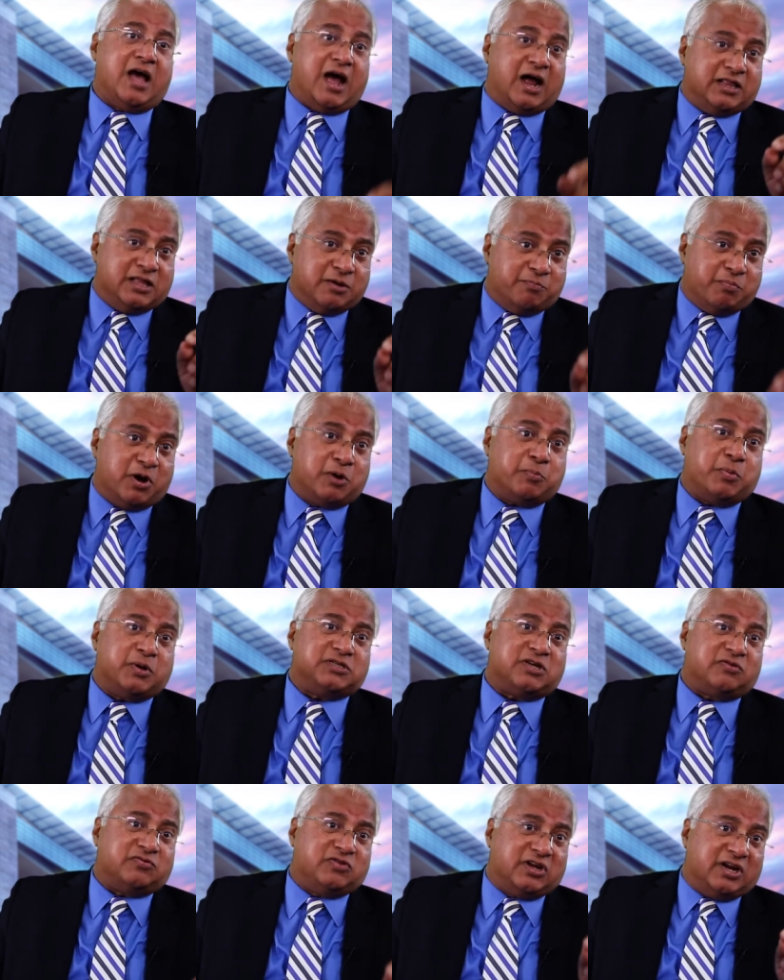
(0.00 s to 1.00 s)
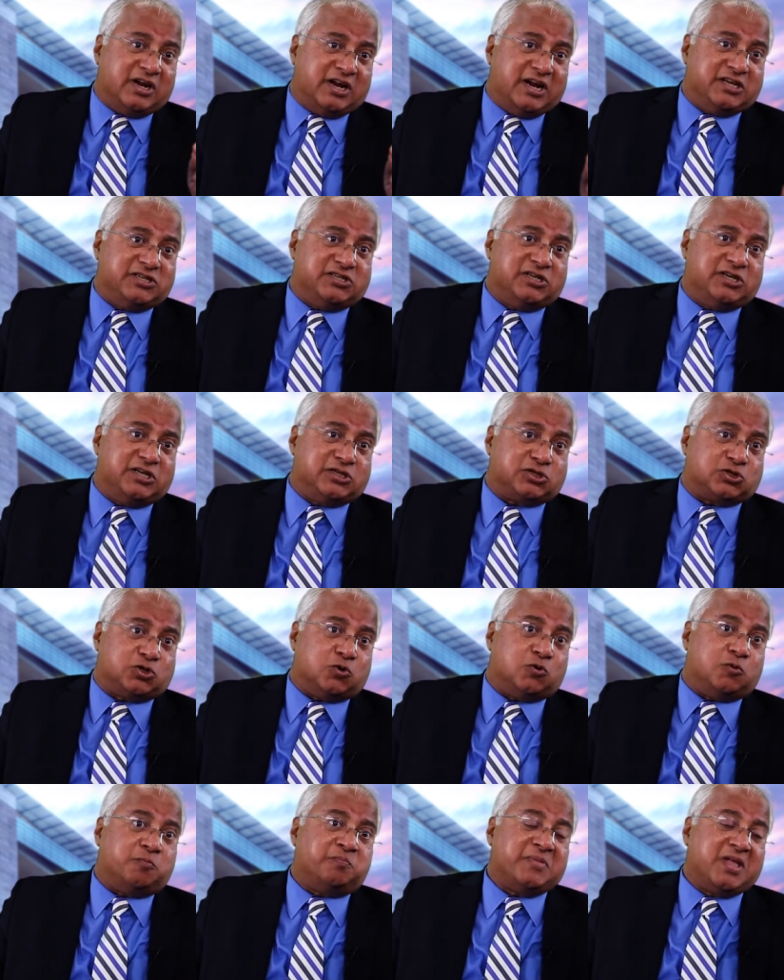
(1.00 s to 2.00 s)
And the purpose of the religion is
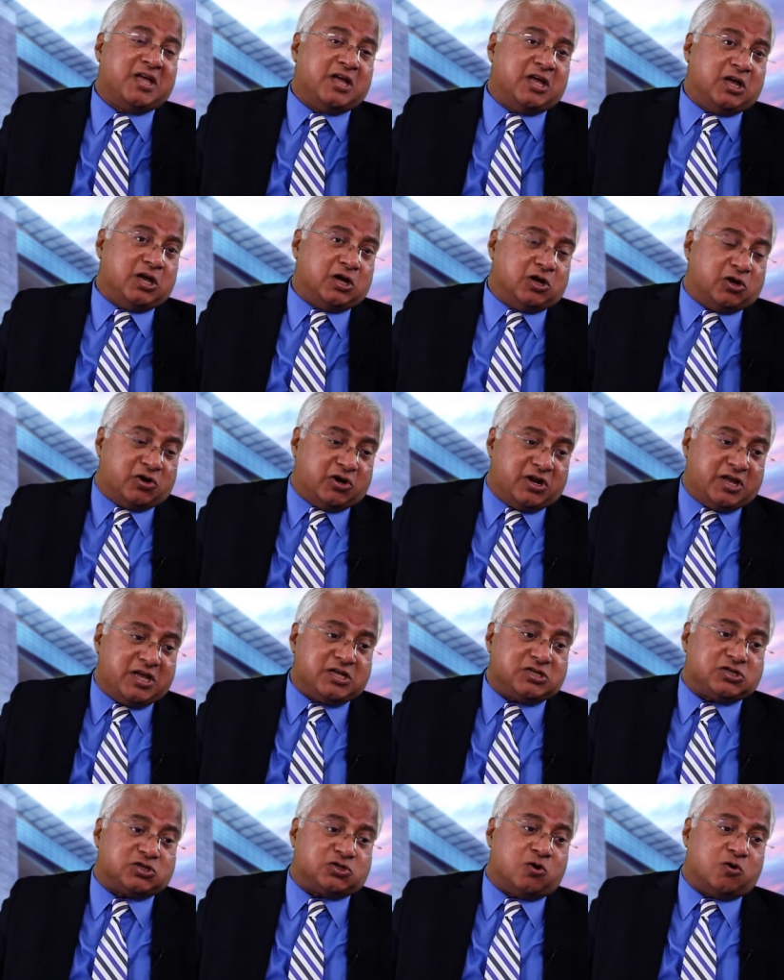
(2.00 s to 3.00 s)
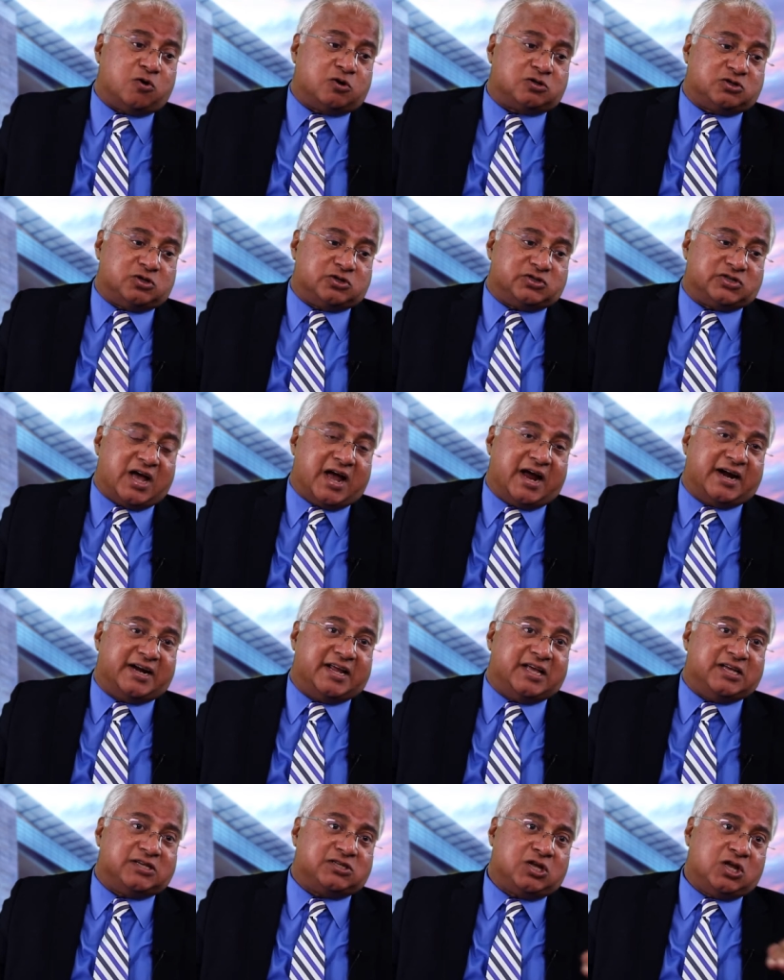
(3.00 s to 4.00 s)
to restore
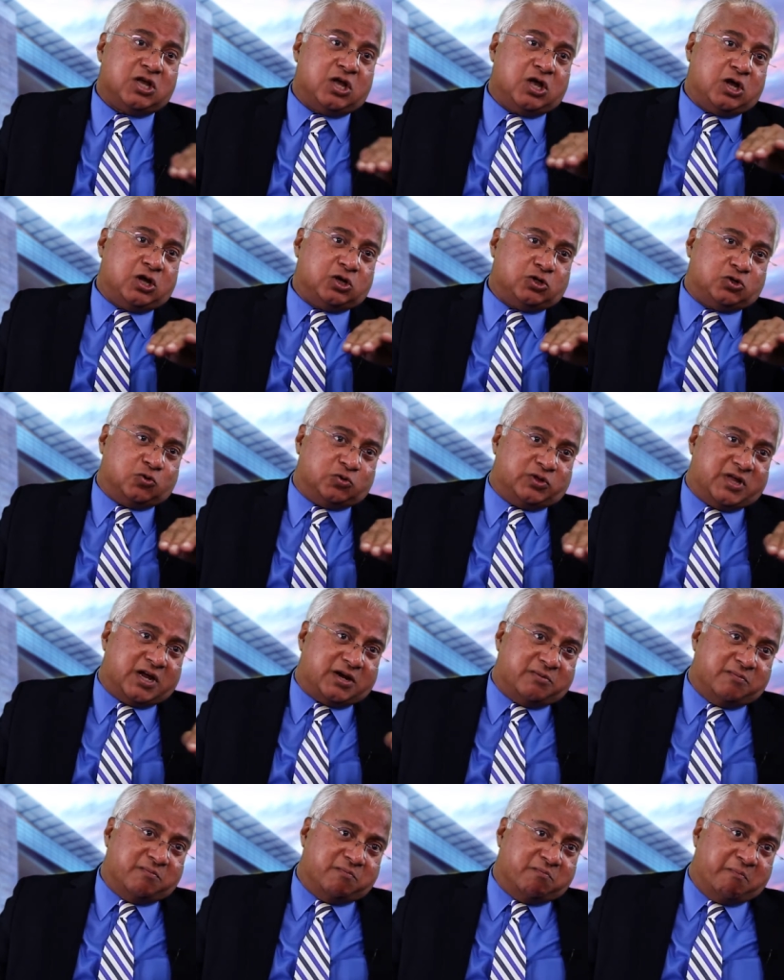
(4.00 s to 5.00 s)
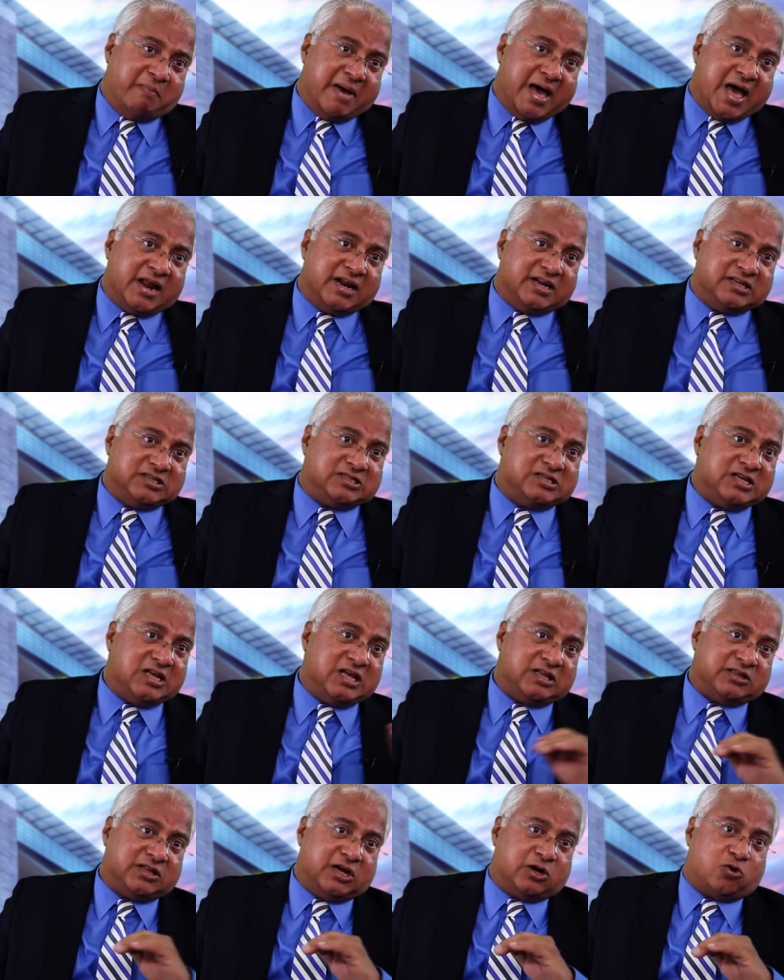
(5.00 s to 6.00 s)
societies to that balance,
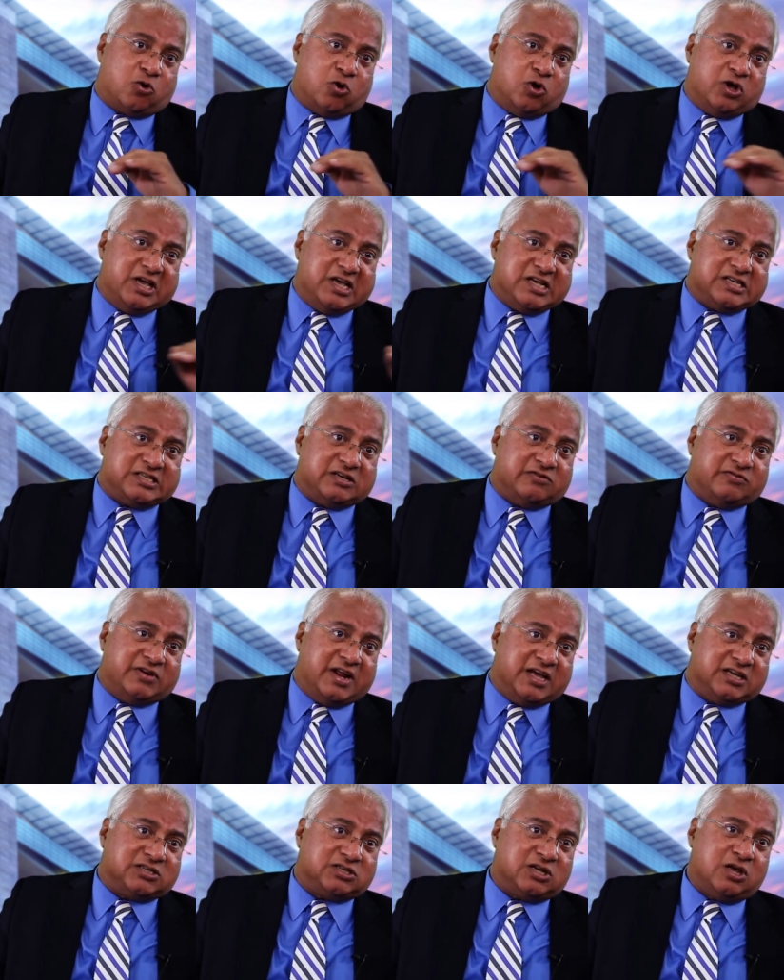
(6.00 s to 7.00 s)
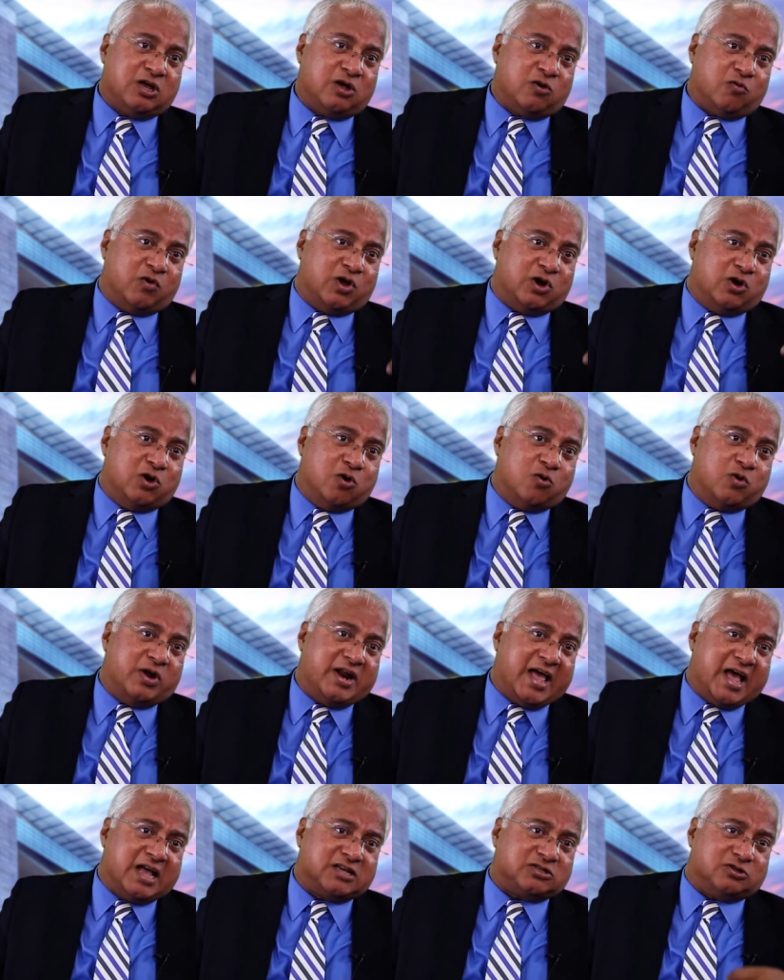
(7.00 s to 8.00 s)
that cohesiveness, where no one
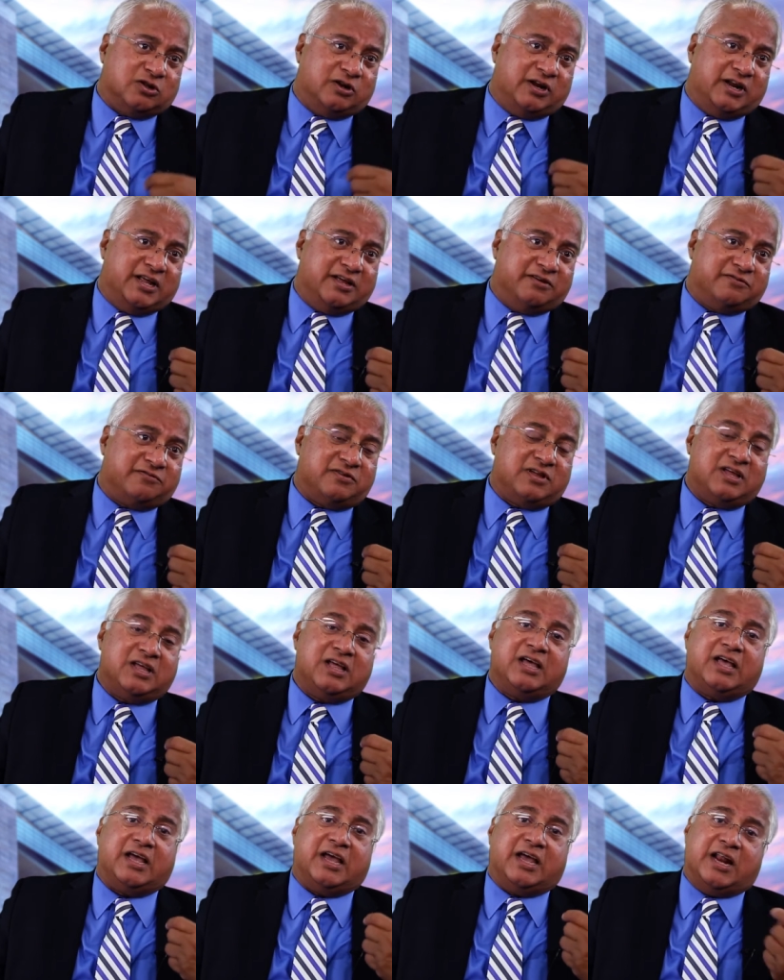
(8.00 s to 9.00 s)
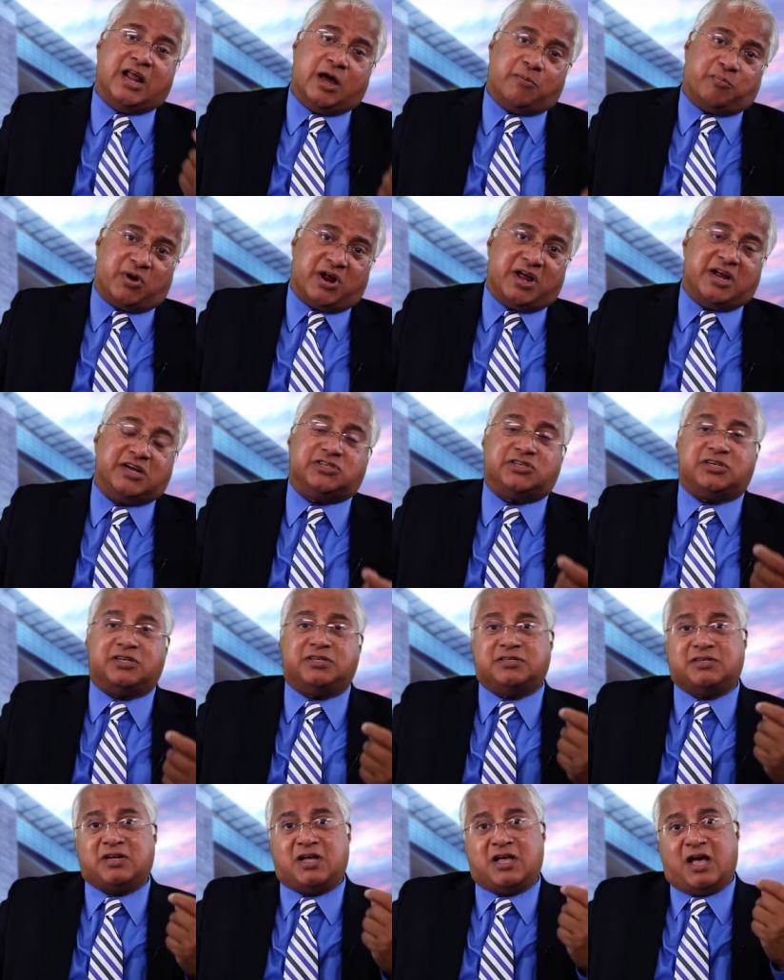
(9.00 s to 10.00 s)
has to live in
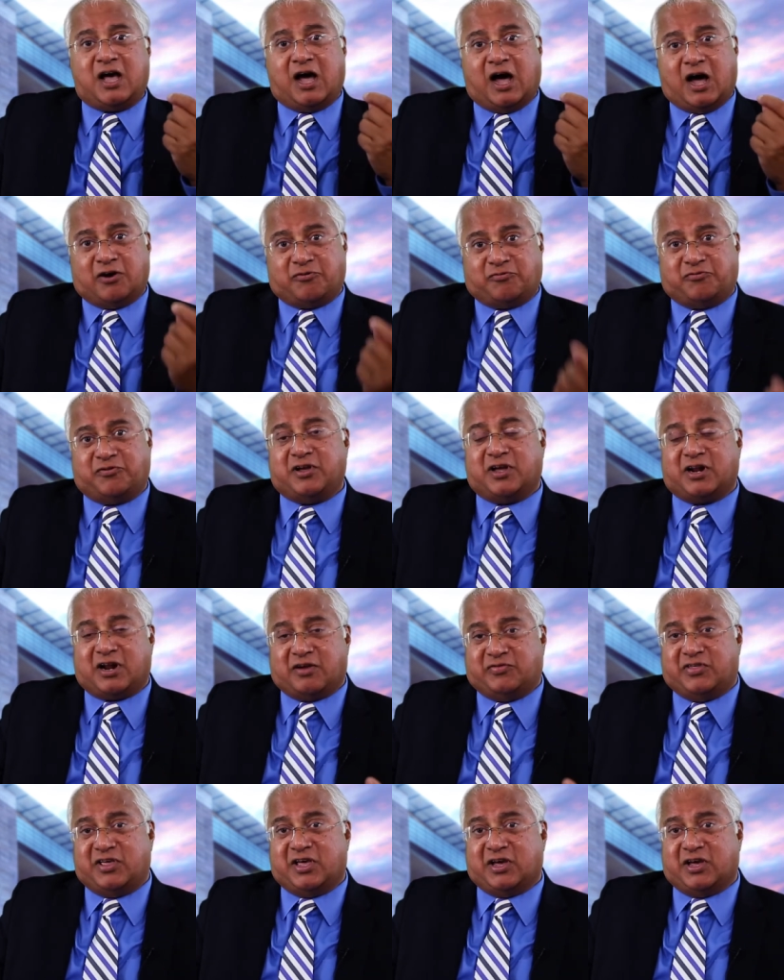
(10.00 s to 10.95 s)
apprehension or fear of